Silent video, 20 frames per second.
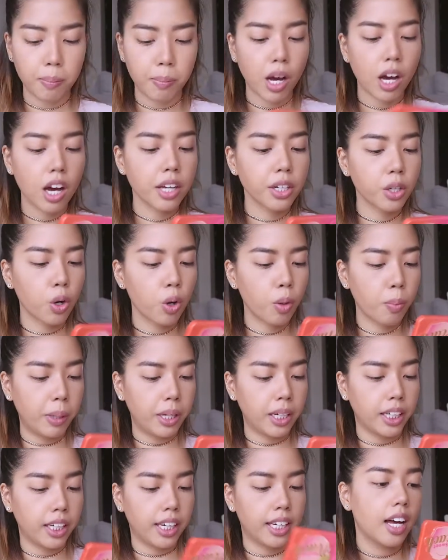upon
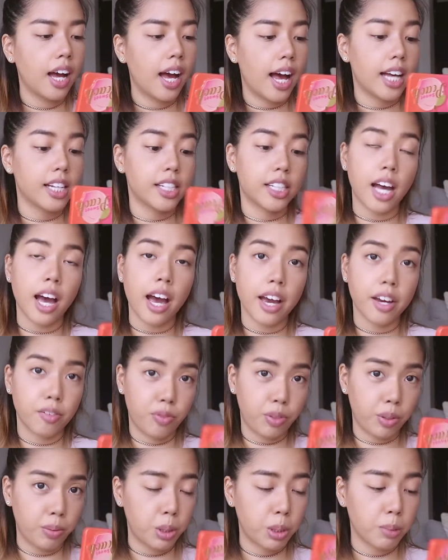opening it, aside
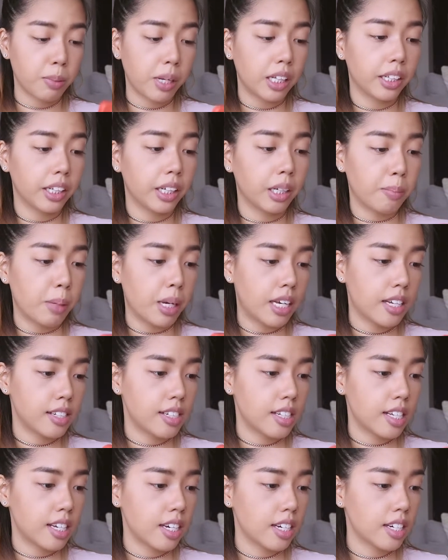from smelling
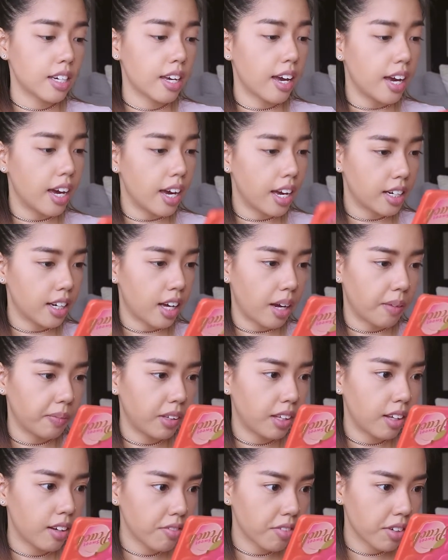amazing and I'm
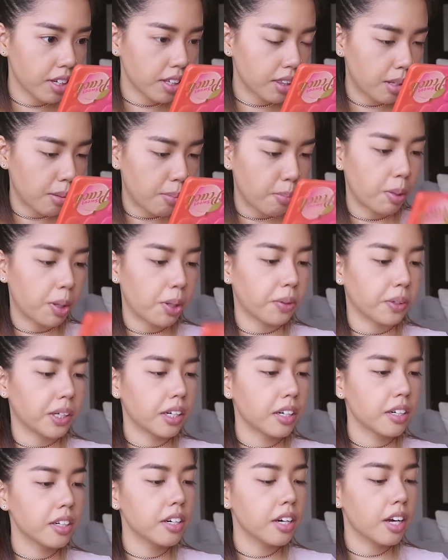loving the
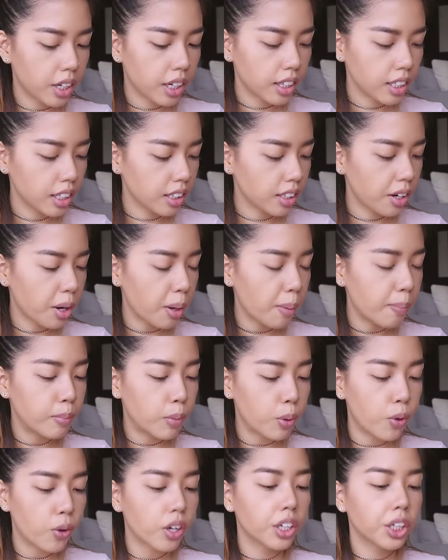mirror, I think there are
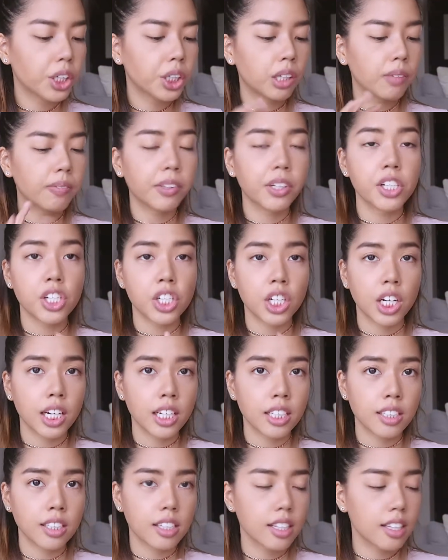more shimmery
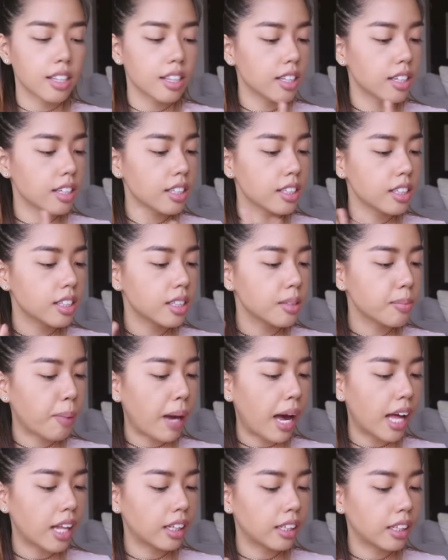shades in this
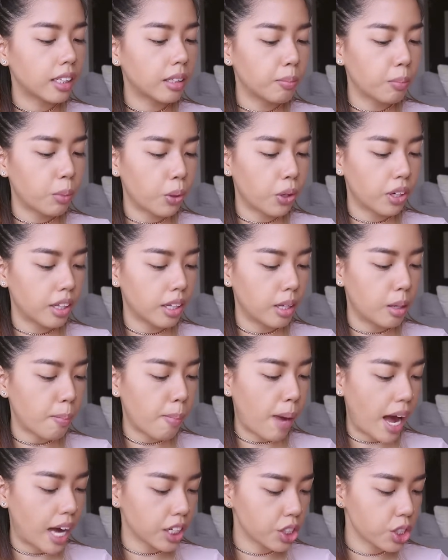palette more than
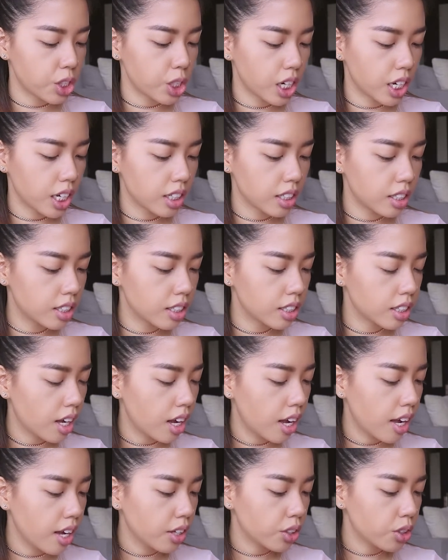matte shades.
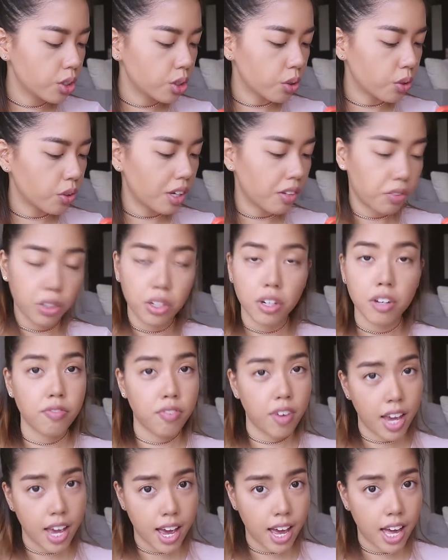So if you're a
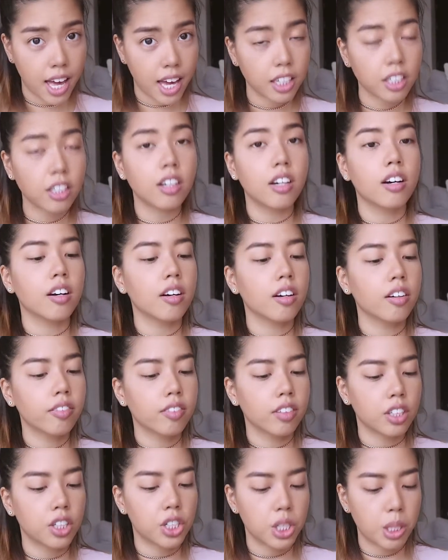fan of
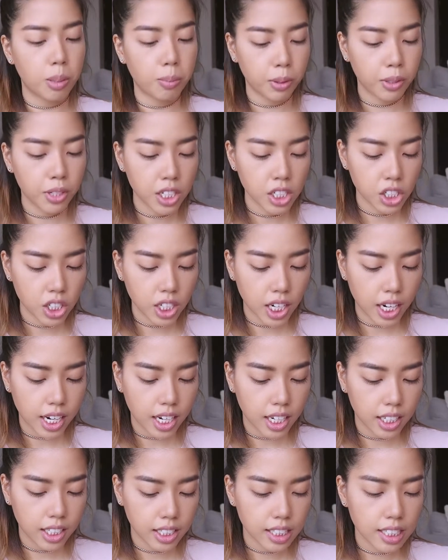the shimmery
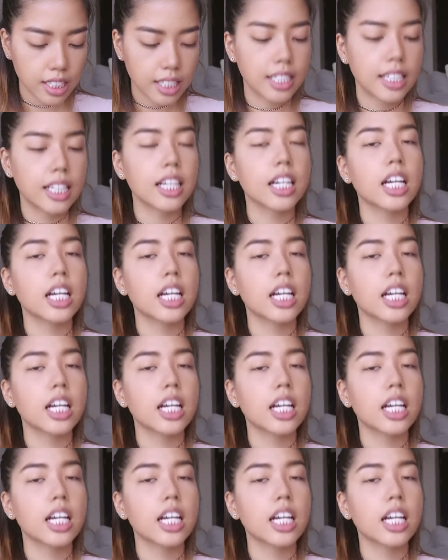shades,